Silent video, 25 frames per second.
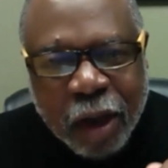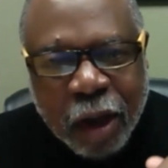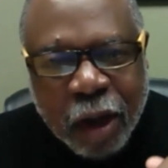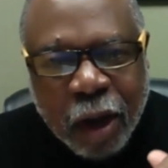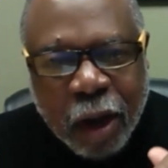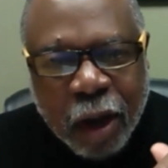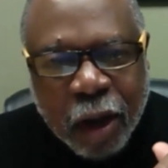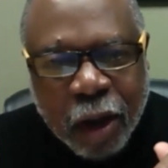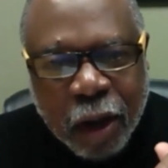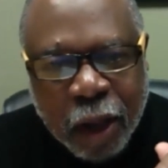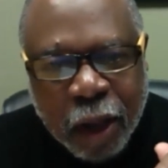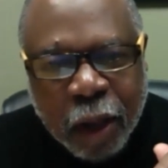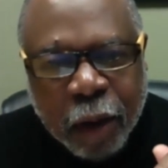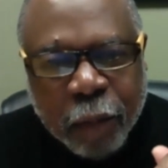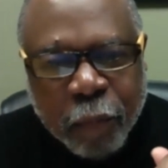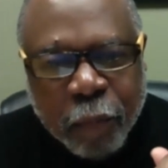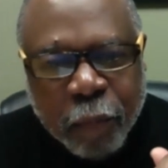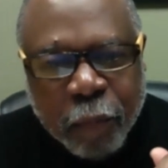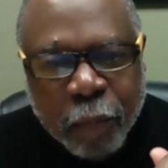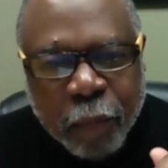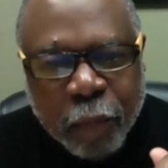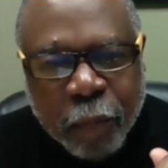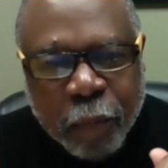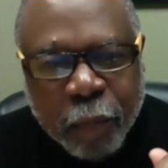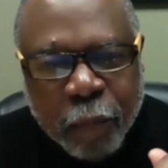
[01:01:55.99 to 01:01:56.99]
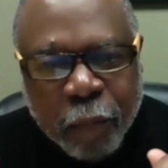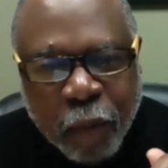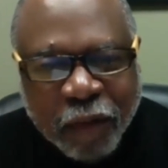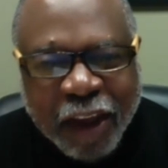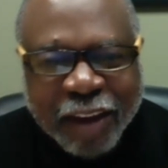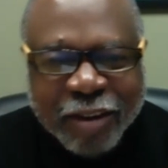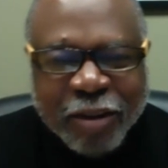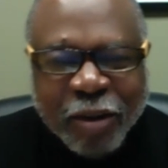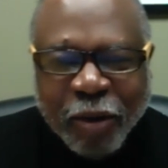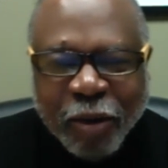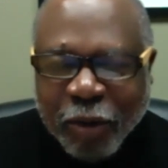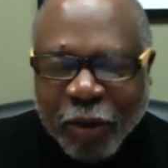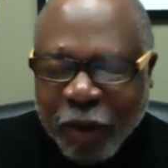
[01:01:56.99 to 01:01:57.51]
And part
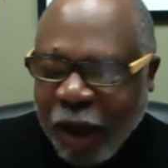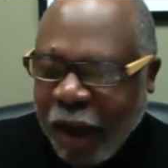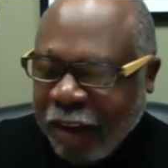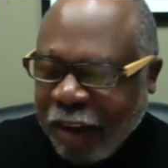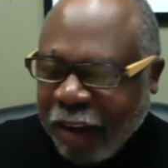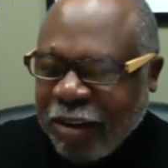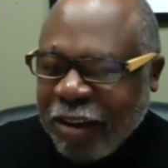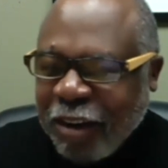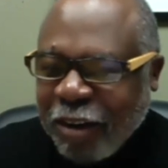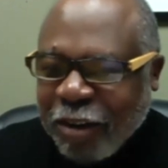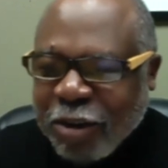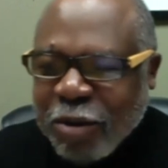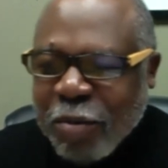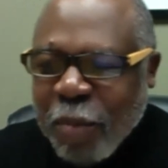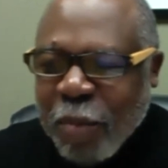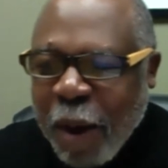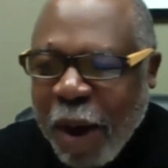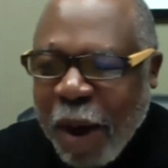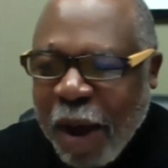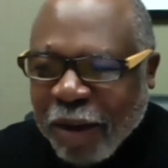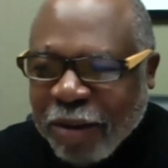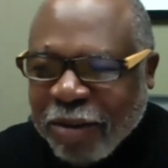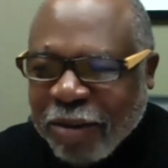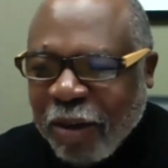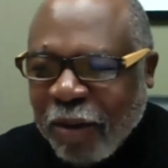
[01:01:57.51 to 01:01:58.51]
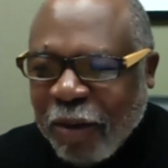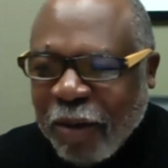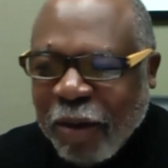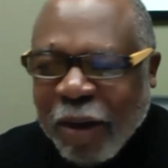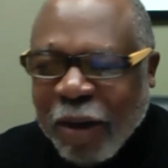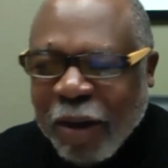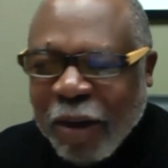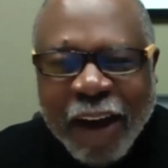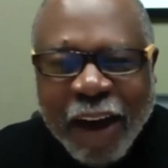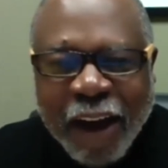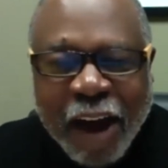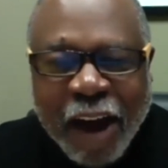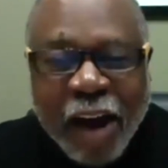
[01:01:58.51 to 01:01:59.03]
of that, so I see the smile.
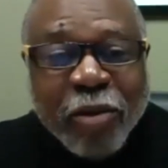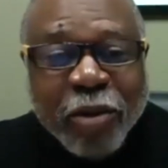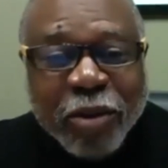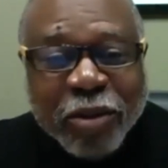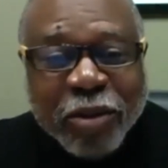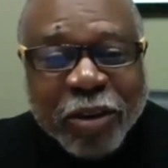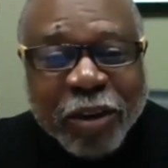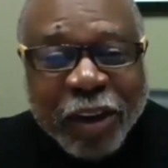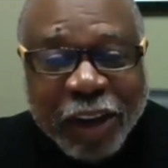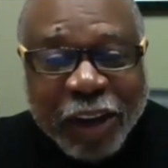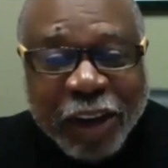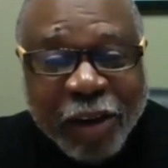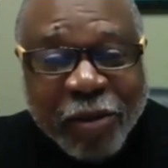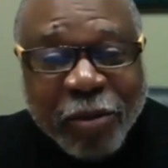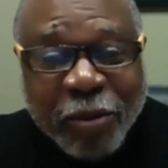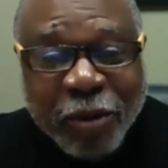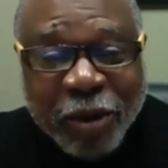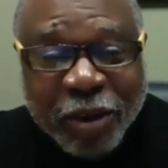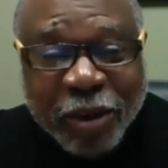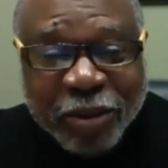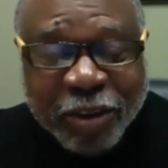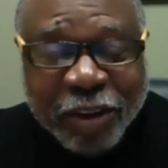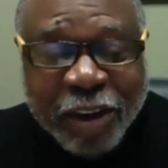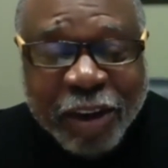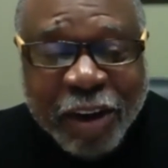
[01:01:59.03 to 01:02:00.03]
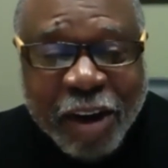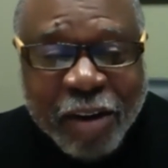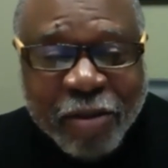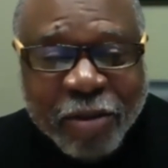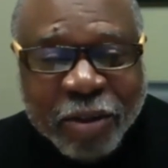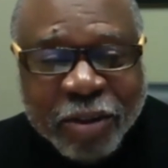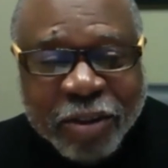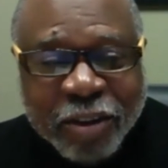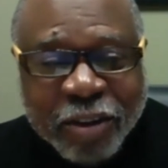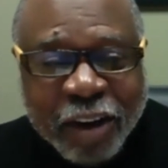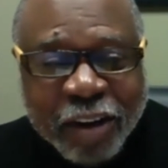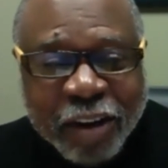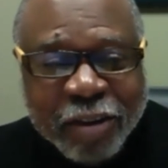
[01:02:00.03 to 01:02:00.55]
So obviously that was a
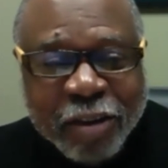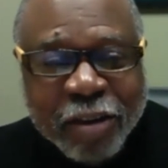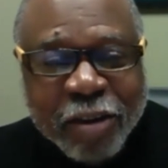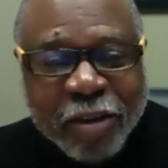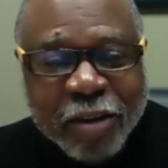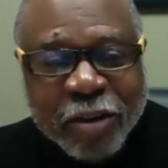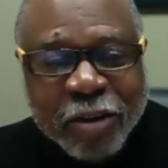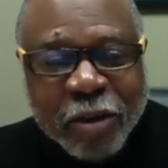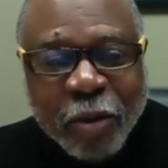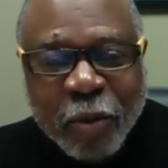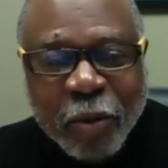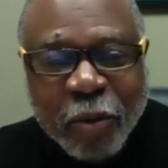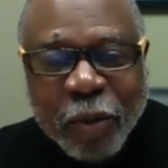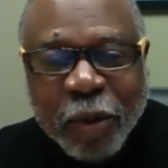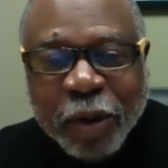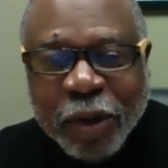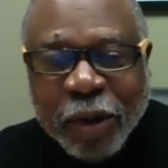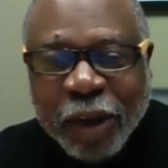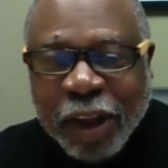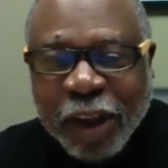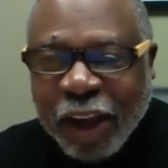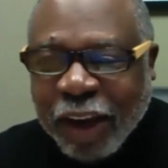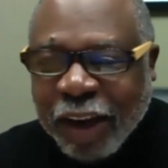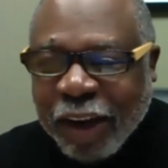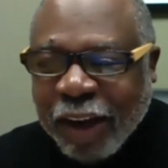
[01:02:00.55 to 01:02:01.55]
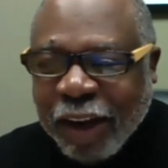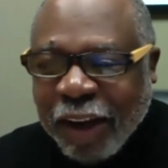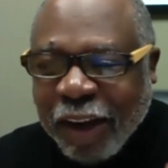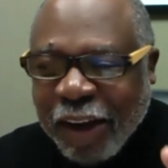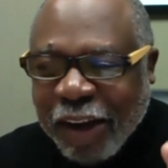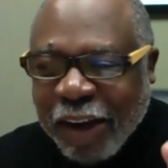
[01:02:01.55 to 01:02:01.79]
conversation. So we'll let,